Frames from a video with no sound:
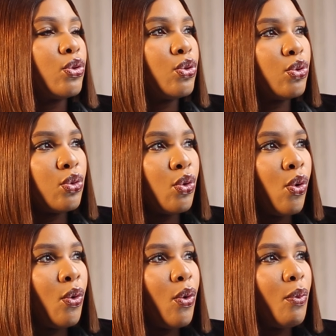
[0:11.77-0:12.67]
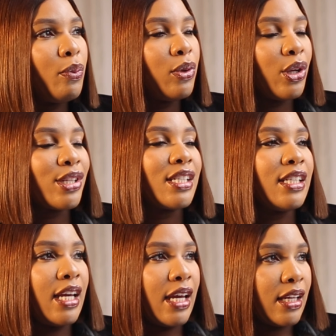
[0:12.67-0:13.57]

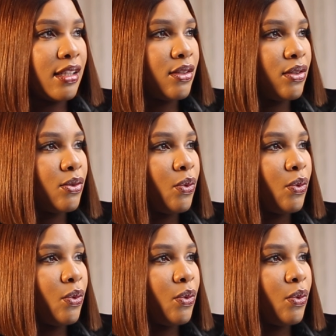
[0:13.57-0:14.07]
2+ years